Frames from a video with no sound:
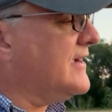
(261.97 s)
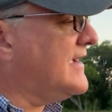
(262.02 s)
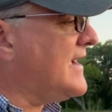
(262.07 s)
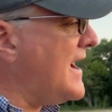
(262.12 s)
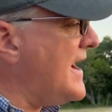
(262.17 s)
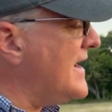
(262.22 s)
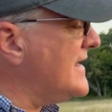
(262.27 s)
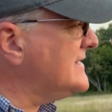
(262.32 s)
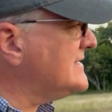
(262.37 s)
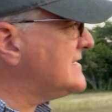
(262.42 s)

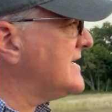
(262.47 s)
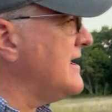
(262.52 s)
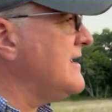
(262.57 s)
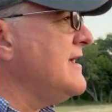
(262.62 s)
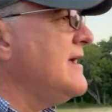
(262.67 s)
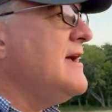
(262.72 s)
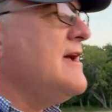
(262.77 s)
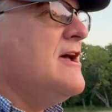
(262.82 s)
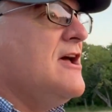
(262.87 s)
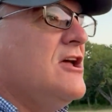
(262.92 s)
Guys,
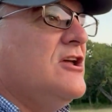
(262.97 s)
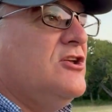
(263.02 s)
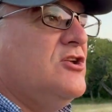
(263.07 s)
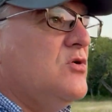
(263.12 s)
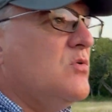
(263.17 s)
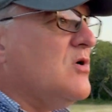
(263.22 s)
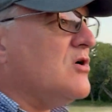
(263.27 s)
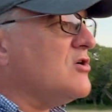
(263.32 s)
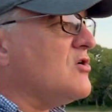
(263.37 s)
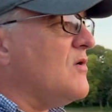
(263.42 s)

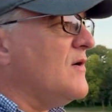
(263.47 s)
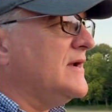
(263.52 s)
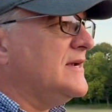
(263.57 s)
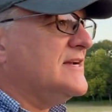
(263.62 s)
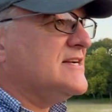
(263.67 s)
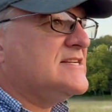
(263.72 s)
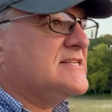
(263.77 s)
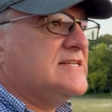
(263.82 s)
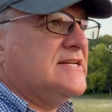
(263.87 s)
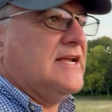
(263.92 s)
you are going
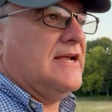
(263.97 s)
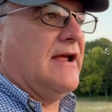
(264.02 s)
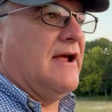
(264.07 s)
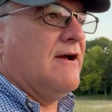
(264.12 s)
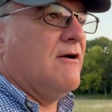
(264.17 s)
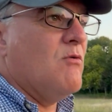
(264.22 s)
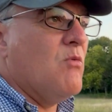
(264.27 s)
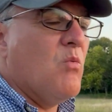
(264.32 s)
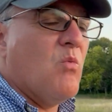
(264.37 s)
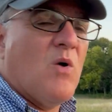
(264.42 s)
to see
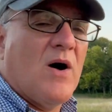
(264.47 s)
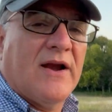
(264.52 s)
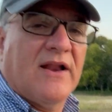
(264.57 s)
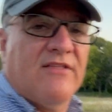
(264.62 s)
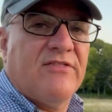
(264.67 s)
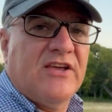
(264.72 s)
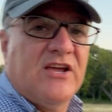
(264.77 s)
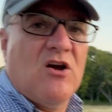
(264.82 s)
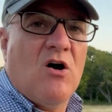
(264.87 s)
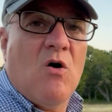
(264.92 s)

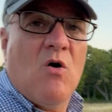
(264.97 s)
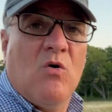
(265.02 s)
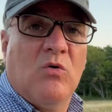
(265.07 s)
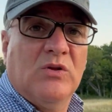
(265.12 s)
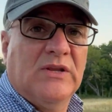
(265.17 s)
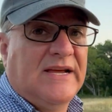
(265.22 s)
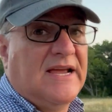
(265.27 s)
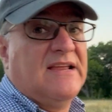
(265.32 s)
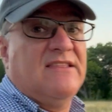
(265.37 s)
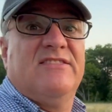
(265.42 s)
the
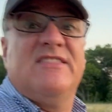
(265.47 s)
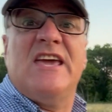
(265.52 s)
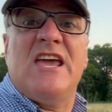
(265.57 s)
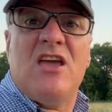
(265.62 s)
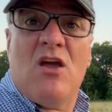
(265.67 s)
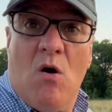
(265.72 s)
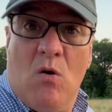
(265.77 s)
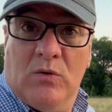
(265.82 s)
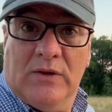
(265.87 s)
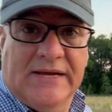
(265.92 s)

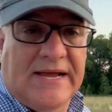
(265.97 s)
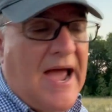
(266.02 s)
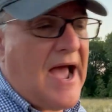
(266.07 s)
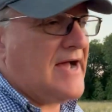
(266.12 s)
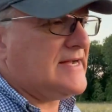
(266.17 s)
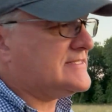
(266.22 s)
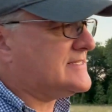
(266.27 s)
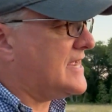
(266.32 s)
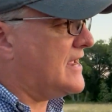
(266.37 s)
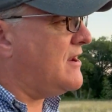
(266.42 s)
only
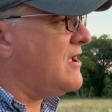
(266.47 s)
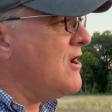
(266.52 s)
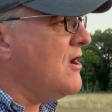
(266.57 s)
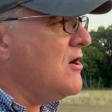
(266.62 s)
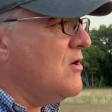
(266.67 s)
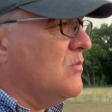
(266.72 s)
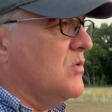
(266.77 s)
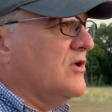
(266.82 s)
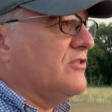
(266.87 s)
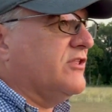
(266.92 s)
asset
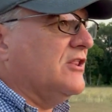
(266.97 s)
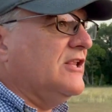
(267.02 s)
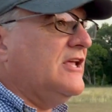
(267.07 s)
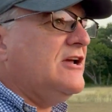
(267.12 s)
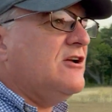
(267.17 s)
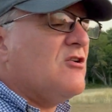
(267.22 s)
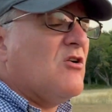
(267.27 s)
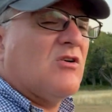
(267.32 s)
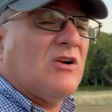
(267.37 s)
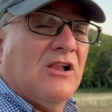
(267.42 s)
with
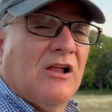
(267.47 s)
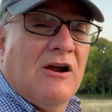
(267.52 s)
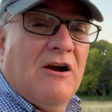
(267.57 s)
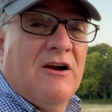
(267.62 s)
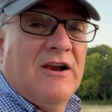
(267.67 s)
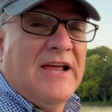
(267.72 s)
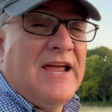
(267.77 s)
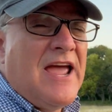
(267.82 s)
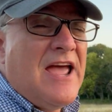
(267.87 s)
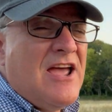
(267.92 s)
legal
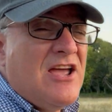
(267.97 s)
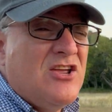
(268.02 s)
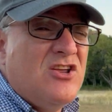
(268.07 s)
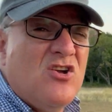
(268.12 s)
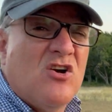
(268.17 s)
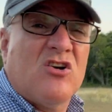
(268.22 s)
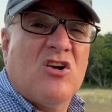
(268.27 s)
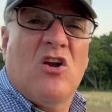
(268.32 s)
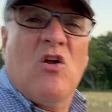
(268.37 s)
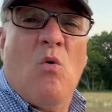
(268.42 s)
clarity.
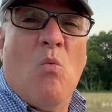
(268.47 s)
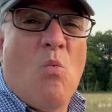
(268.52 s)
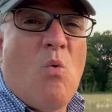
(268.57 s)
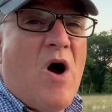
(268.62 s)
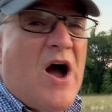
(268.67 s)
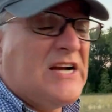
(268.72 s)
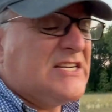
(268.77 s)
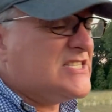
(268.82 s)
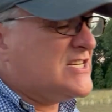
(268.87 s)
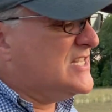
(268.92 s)
You're going to
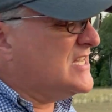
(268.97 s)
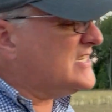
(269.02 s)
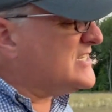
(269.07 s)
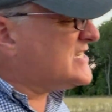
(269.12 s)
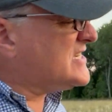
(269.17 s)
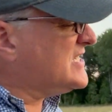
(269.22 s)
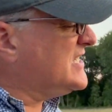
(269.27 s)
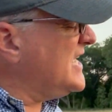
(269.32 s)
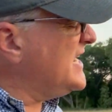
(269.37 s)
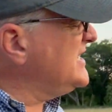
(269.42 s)
watch
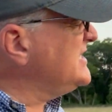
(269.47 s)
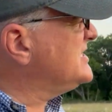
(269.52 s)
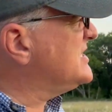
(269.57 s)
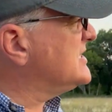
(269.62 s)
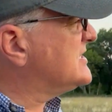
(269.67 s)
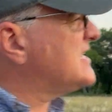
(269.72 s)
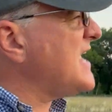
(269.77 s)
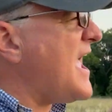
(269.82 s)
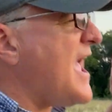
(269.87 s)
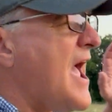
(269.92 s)
this thing
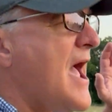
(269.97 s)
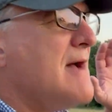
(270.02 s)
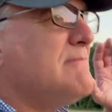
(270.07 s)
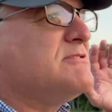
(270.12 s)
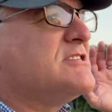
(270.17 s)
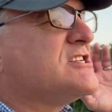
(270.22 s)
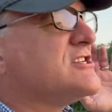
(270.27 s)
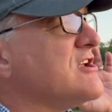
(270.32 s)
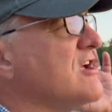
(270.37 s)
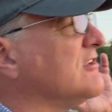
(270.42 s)
just
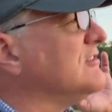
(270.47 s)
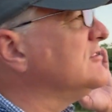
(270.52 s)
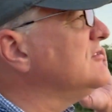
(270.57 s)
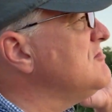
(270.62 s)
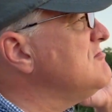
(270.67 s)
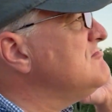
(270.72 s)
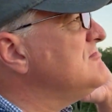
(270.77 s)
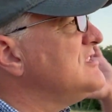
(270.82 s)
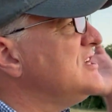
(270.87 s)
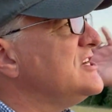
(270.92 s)

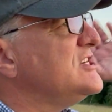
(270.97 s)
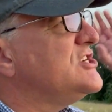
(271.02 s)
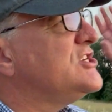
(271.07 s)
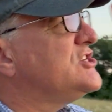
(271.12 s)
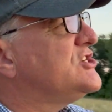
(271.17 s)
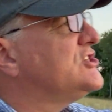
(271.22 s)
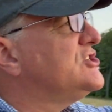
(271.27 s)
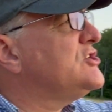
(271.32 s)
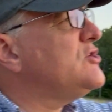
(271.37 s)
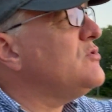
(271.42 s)
absolutely
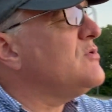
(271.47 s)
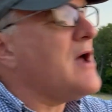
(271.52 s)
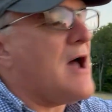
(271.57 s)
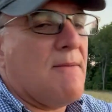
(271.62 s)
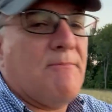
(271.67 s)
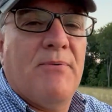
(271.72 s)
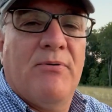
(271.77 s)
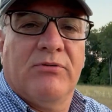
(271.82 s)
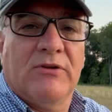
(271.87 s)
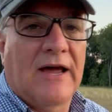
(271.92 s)
shoot
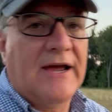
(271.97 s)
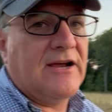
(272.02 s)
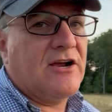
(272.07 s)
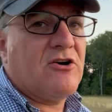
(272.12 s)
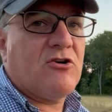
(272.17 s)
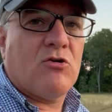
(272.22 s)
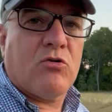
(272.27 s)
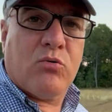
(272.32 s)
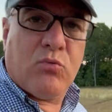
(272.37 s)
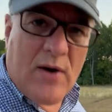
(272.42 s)
up like
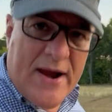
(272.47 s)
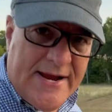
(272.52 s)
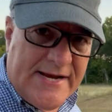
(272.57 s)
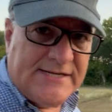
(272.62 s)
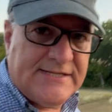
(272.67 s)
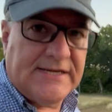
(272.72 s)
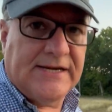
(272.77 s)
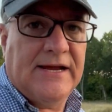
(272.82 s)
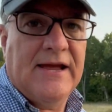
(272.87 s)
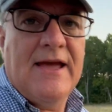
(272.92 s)

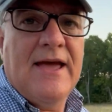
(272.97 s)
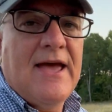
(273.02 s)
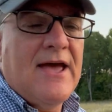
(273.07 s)
crazy